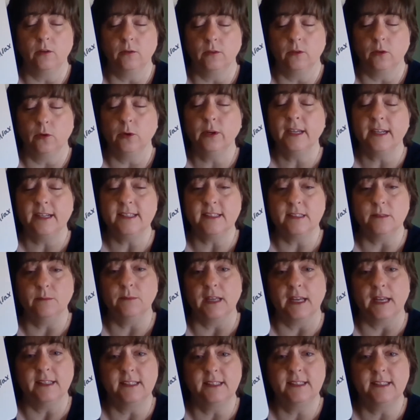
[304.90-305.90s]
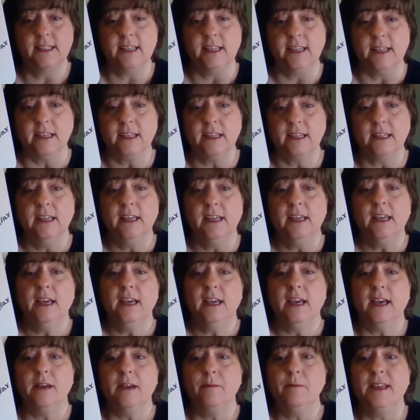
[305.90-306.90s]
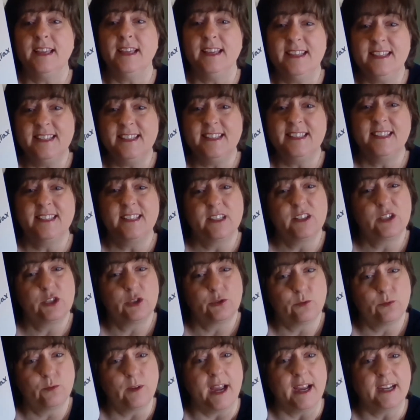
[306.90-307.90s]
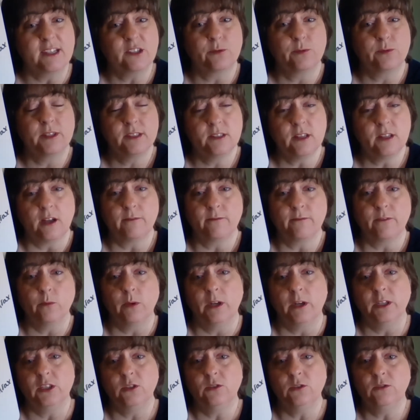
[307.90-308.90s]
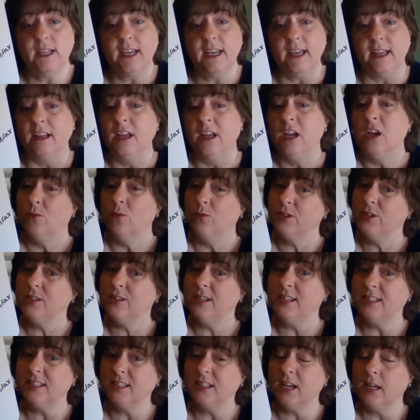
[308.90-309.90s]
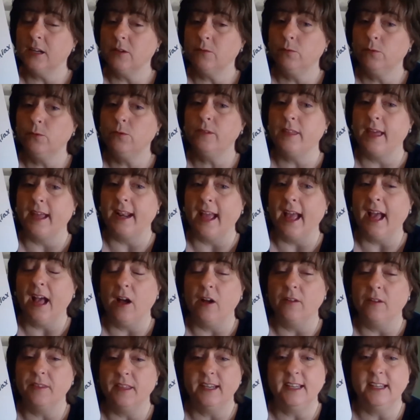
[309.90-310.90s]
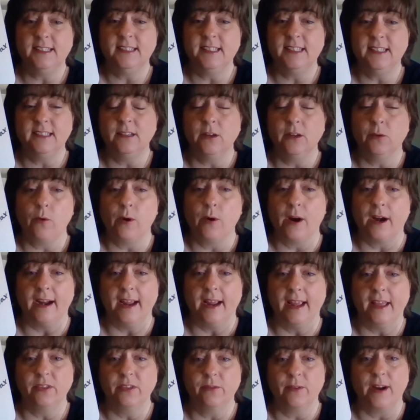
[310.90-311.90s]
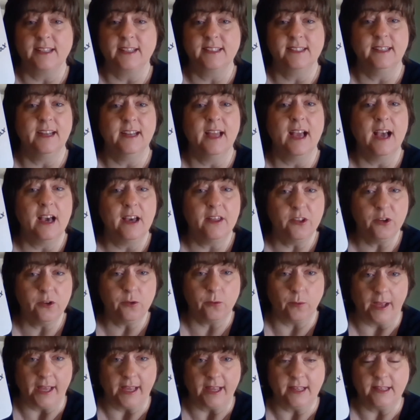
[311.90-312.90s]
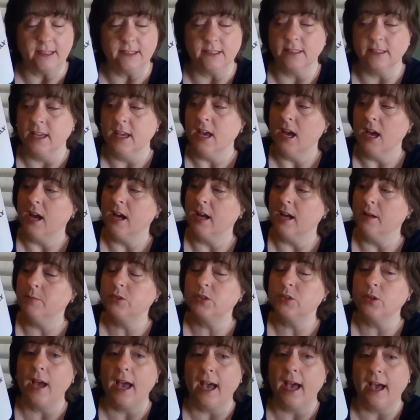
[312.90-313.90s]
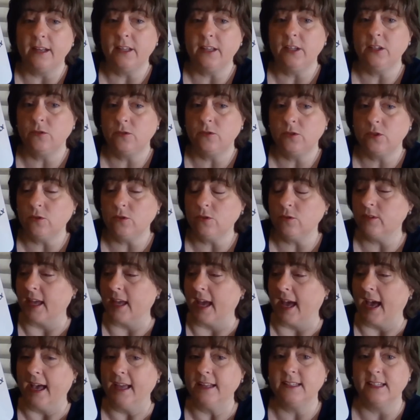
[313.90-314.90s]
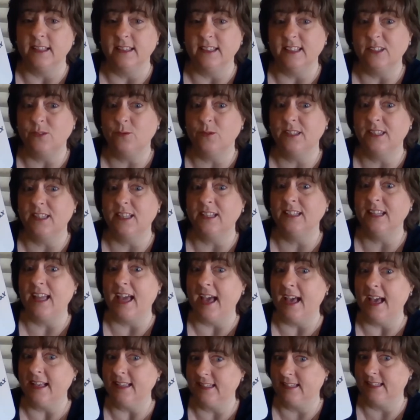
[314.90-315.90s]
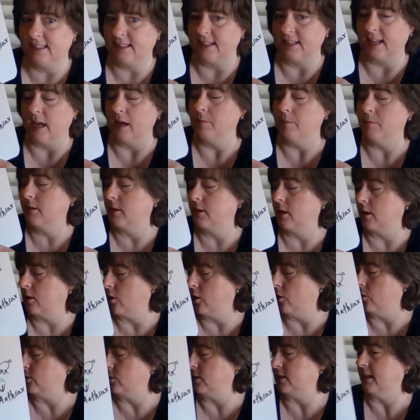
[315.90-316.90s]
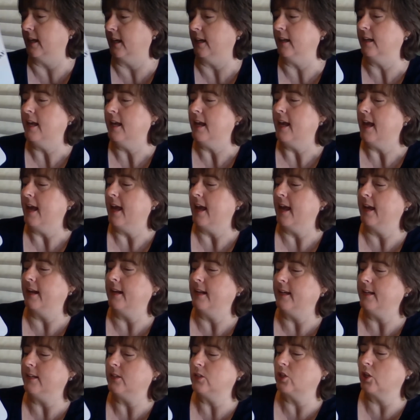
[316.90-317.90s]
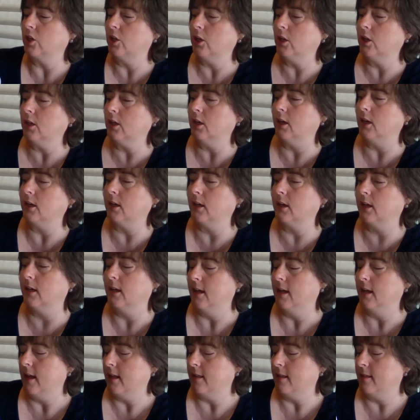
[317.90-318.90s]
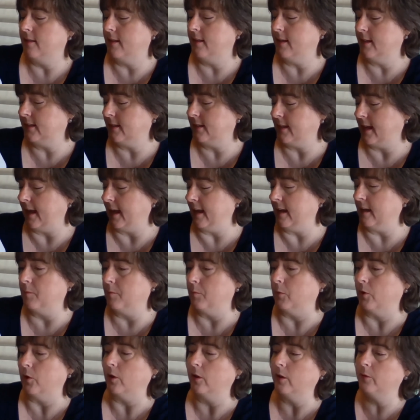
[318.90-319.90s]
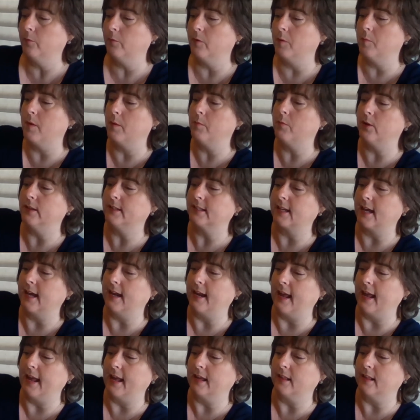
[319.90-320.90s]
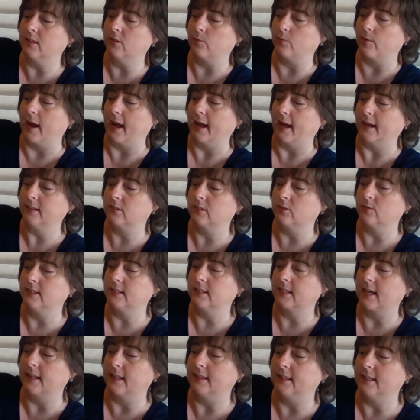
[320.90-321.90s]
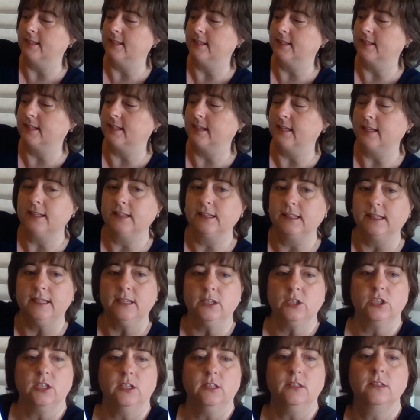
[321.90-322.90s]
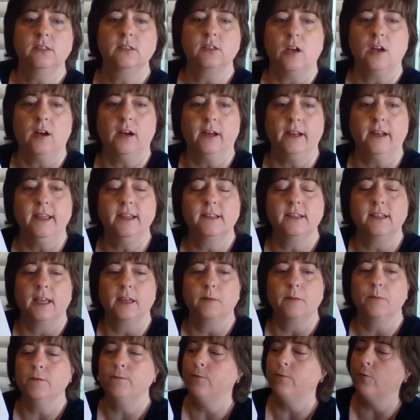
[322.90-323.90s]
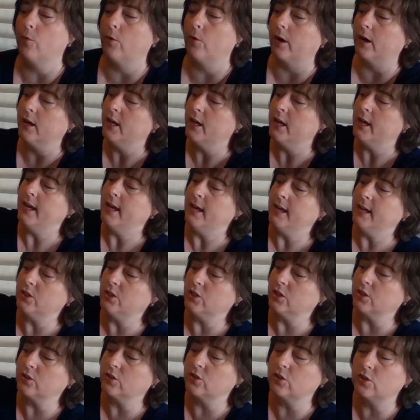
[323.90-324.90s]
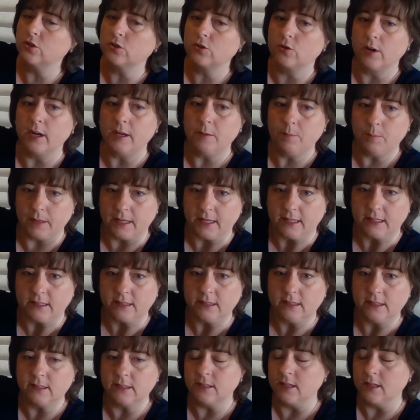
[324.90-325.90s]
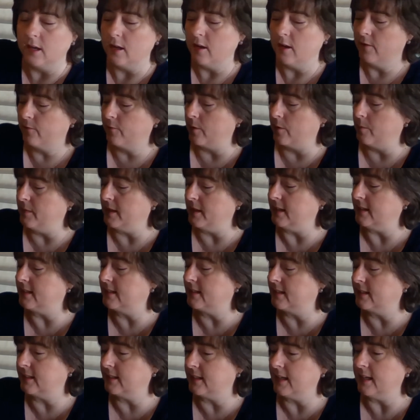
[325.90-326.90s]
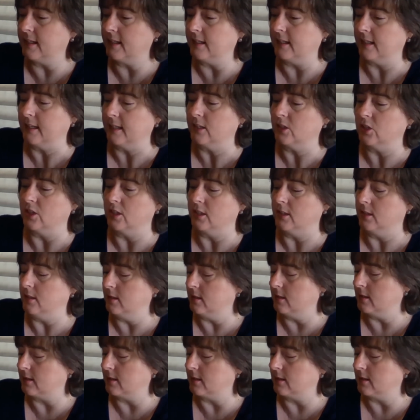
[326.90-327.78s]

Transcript: organism got sick, is this a direct result from what you did? Well, you need to kind of rule that out, that he didn't acquire anthrax in other ways. So how do you do that? And this was the last step that Koch did, and he took this animal, and remember it's got anthrax, so it's got these skin lesions on it like before. He took scrapings from these skin lesions